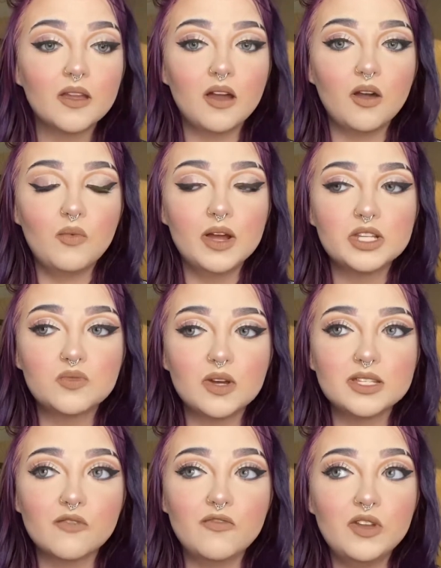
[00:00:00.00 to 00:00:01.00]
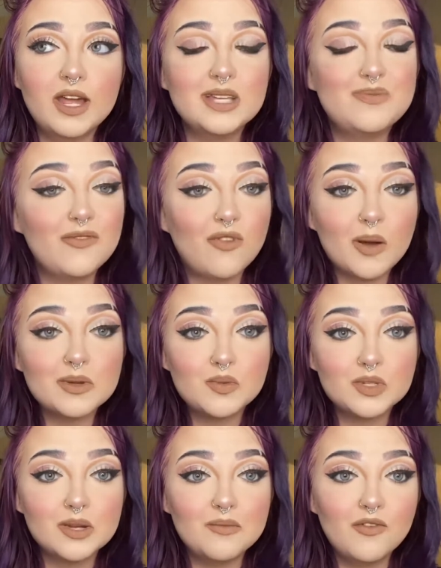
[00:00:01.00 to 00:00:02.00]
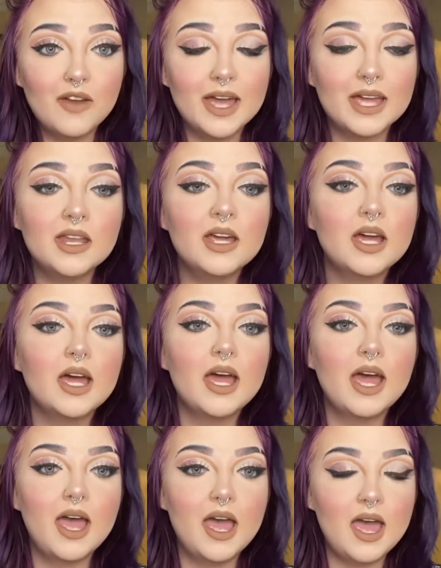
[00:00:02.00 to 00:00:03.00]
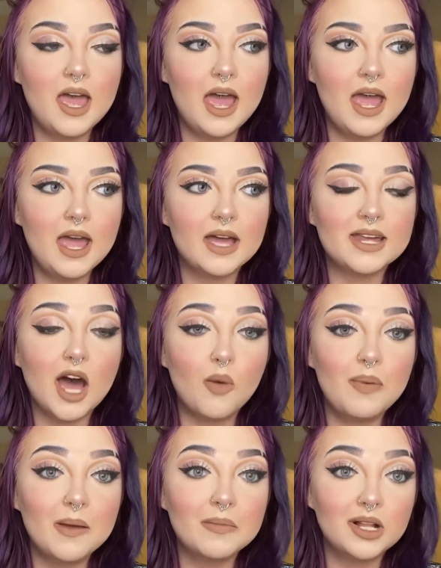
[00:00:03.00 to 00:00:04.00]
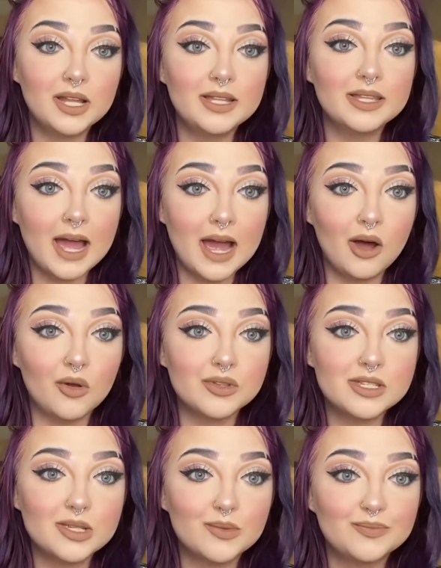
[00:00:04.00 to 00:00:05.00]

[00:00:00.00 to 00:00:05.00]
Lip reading: which was a few days before I was supposed to move in, and help him clean the house.